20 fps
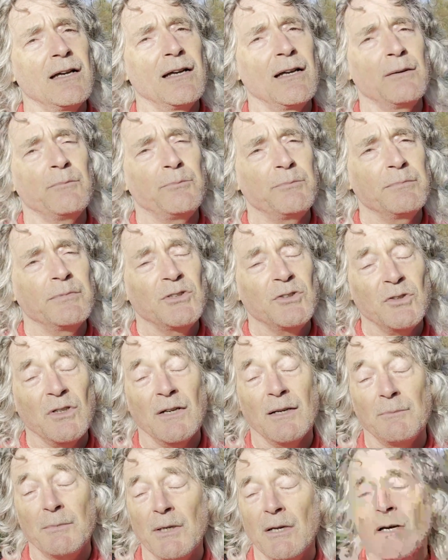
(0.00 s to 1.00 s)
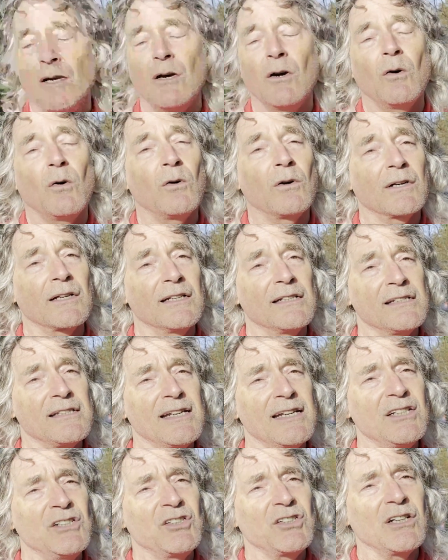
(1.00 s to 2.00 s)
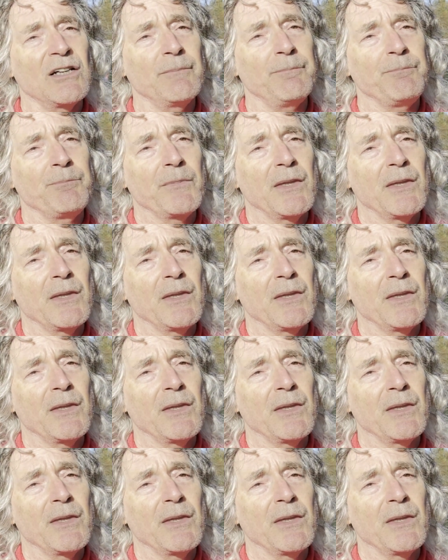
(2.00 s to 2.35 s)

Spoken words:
and shrub organization.